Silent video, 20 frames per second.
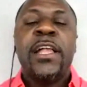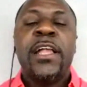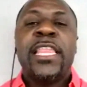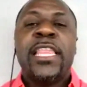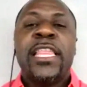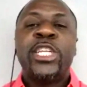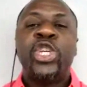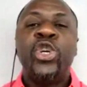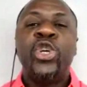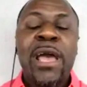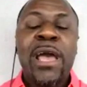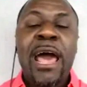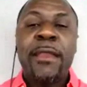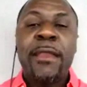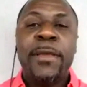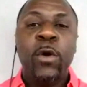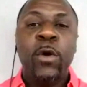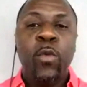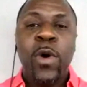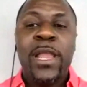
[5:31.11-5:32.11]
that you got to
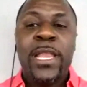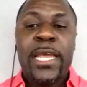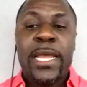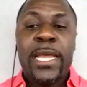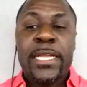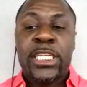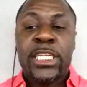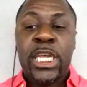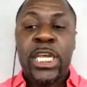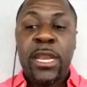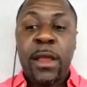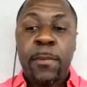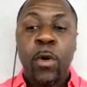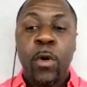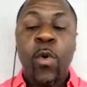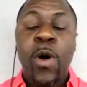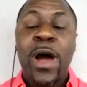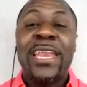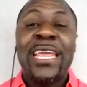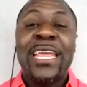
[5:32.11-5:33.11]
be willing to, number
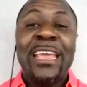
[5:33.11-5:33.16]
one,